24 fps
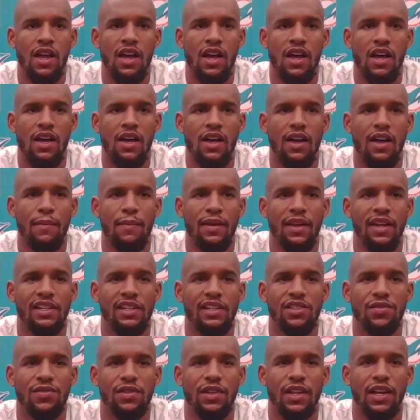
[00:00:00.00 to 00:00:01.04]
I mean, I
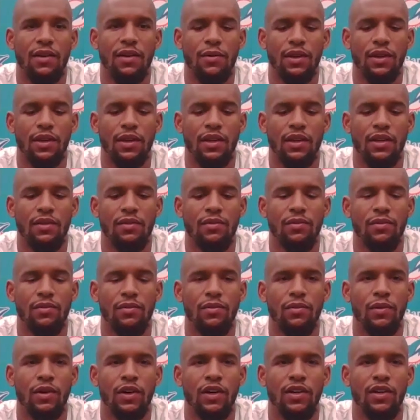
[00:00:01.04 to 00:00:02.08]
just feel like we
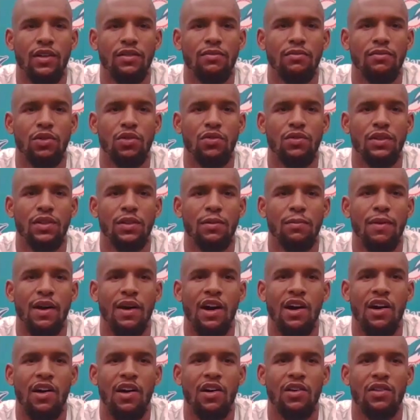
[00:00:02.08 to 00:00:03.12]
weren't moving the
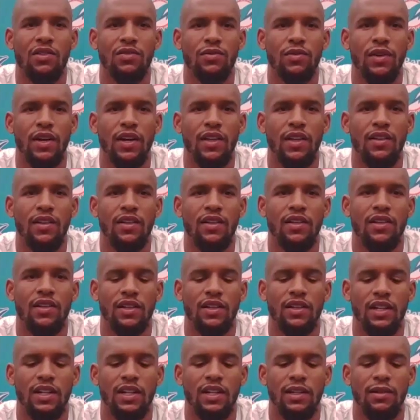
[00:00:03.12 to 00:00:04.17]
ball,
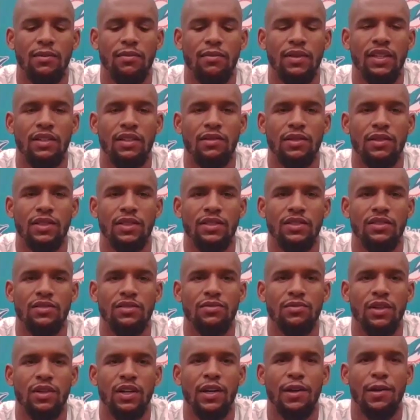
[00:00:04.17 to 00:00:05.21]
rather it
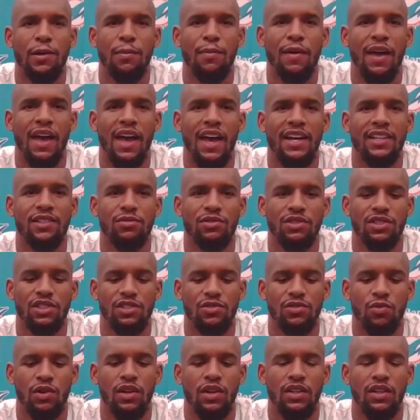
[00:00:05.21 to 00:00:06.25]
was run or pass. We
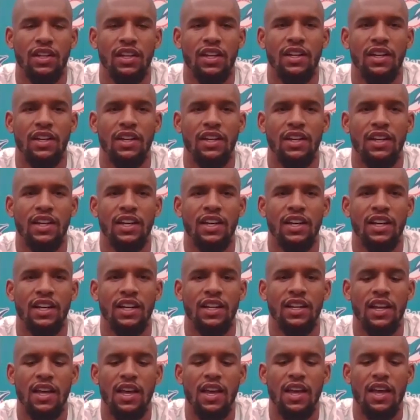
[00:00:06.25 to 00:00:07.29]
just weren't getting it
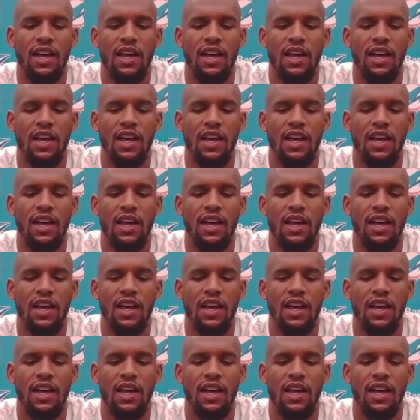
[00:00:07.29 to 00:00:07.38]
done,